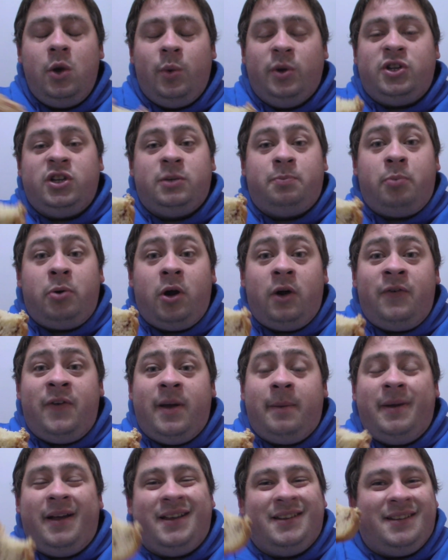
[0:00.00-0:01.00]
which is
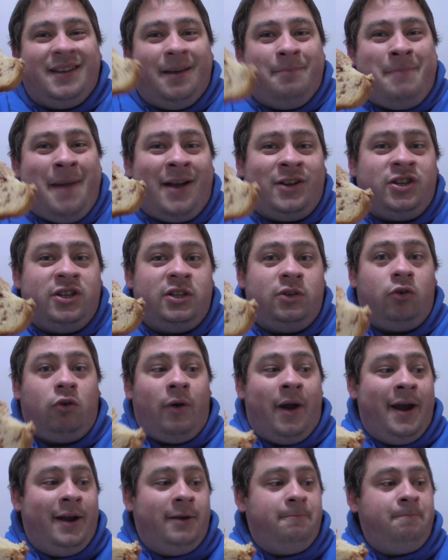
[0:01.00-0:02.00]
perfect because it matches
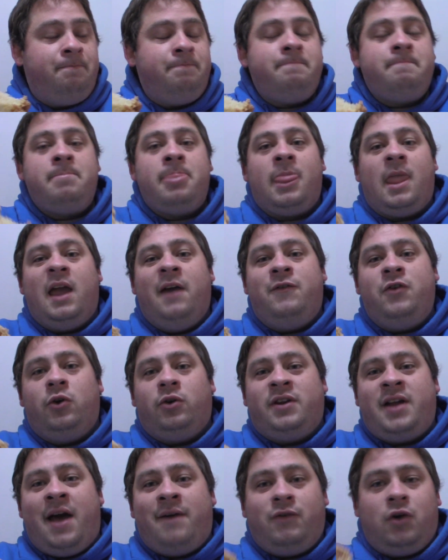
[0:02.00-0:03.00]
great if you
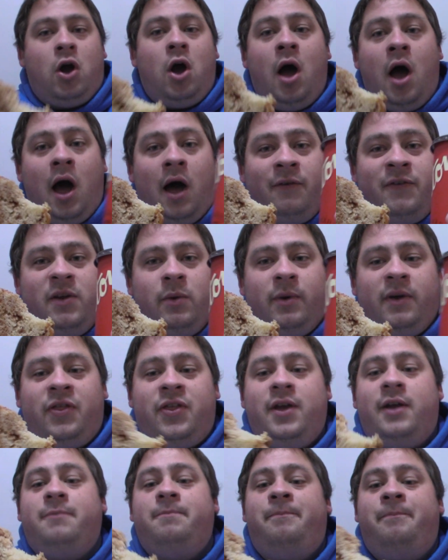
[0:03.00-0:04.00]
were to have a coffee
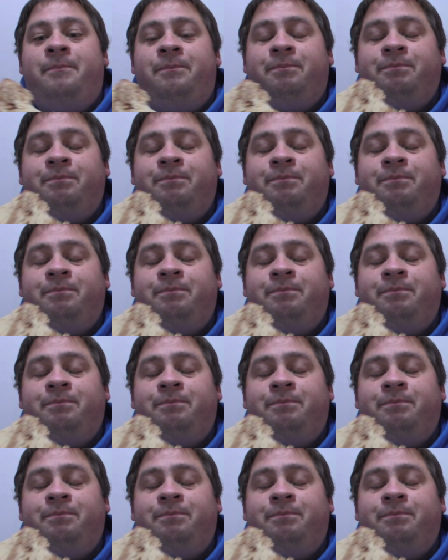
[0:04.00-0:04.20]
with it.